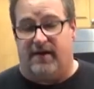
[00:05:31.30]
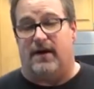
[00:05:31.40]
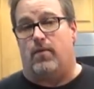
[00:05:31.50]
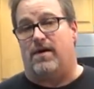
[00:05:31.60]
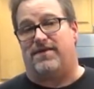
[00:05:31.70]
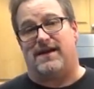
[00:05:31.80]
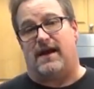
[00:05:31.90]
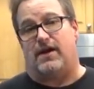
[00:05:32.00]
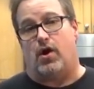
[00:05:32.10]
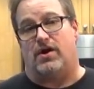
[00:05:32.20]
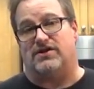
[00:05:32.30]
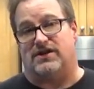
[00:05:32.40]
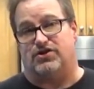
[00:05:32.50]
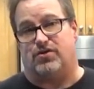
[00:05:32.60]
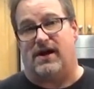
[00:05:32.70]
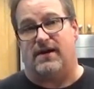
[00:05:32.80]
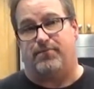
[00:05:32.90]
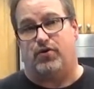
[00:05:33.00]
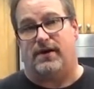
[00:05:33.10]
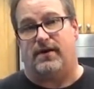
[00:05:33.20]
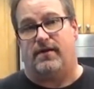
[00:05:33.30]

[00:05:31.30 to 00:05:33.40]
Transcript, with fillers: Now, one thing I noticed, I tried to put